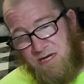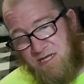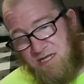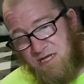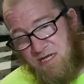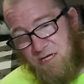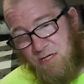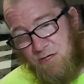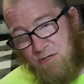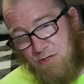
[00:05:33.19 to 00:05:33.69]

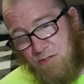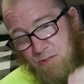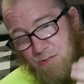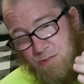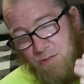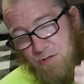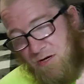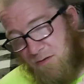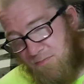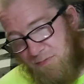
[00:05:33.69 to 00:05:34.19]
Then you go to
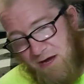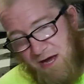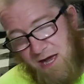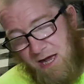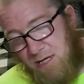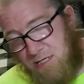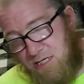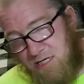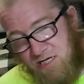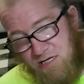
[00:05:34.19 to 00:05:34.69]
40
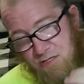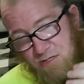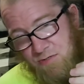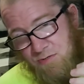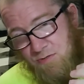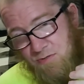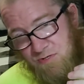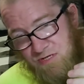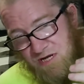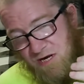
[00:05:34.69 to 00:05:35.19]
pounds and
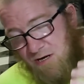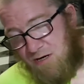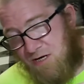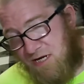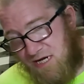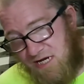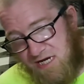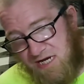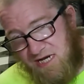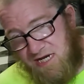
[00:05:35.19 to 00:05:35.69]
do
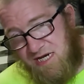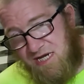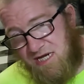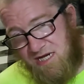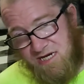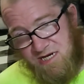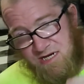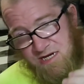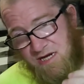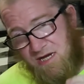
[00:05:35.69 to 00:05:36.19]
30, and
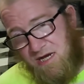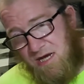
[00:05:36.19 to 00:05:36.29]
then